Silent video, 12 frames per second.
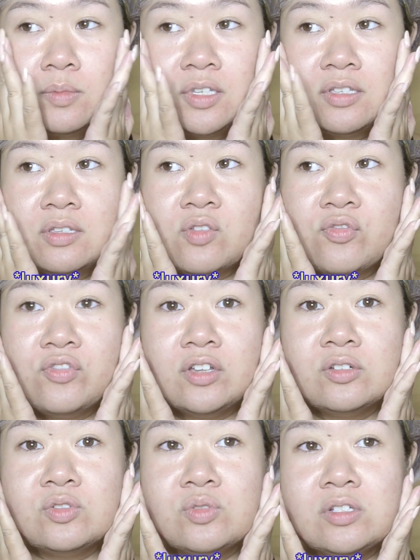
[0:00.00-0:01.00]
because it
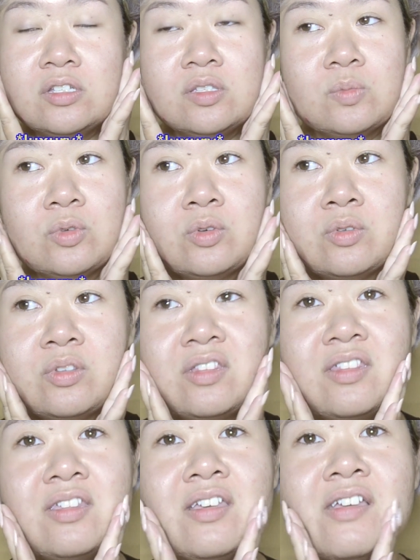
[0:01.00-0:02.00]
feels really smooth
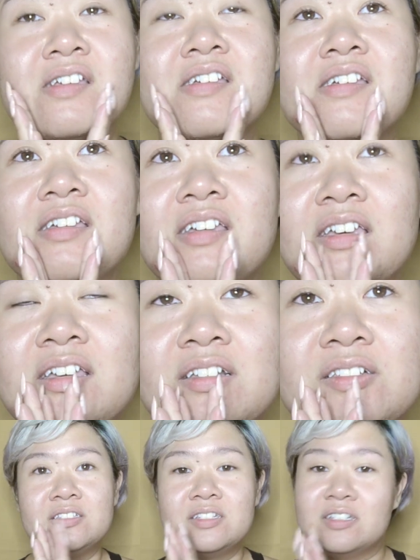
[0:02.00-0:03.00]

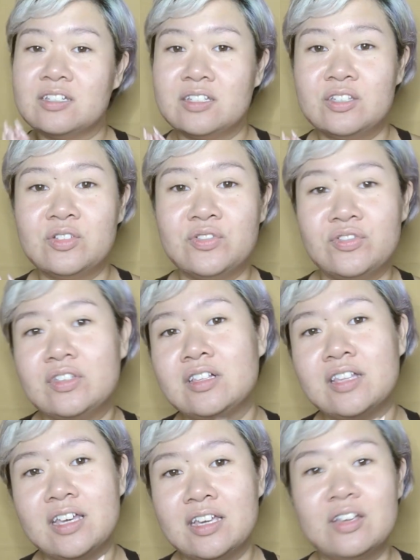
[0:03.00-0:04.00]
and you'll feel
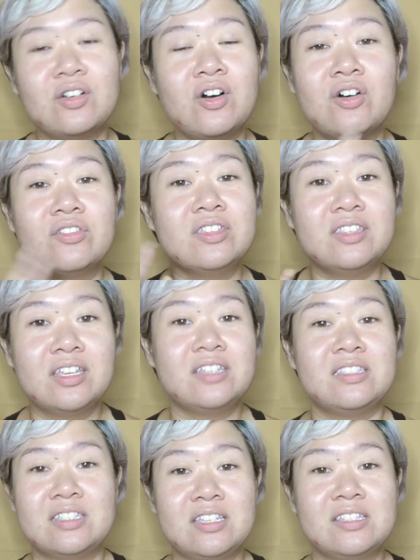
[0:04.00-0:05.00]
like all the
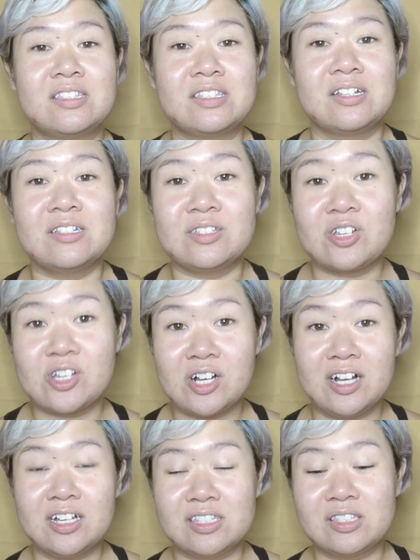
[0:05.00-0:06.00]
dead skin cells are
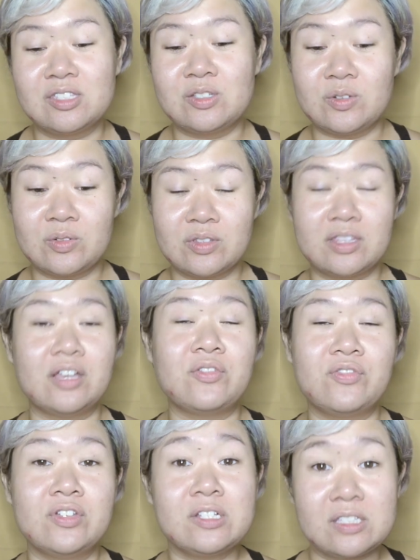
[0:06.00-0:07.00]
gone, so that
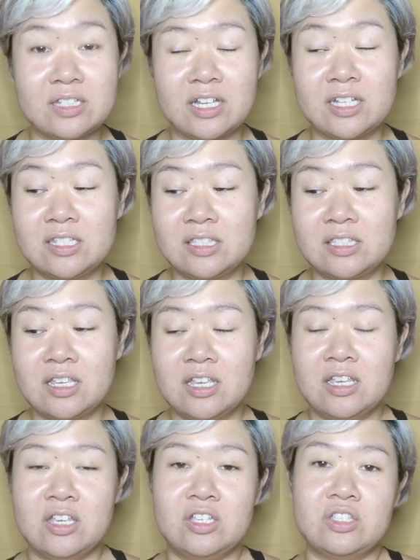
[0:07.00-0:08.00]
feels nice.
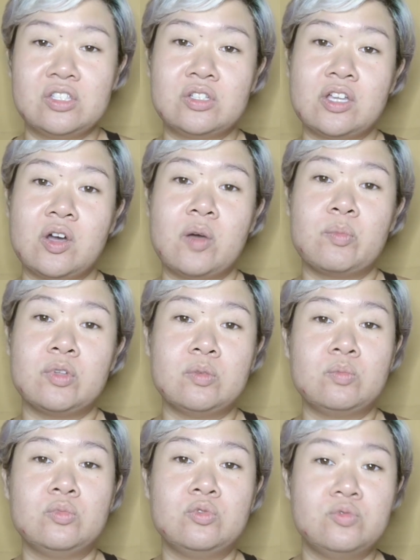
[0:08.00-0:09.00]
So now I'm gonna
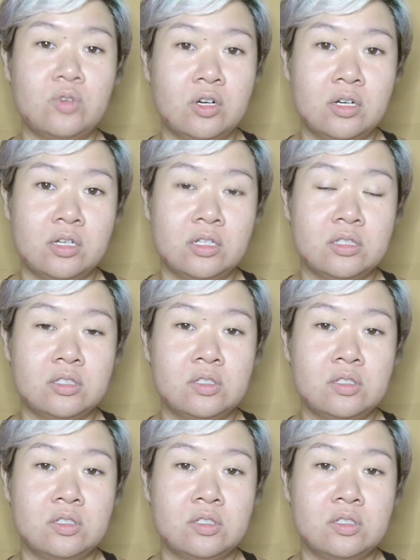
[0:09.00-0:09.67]
move on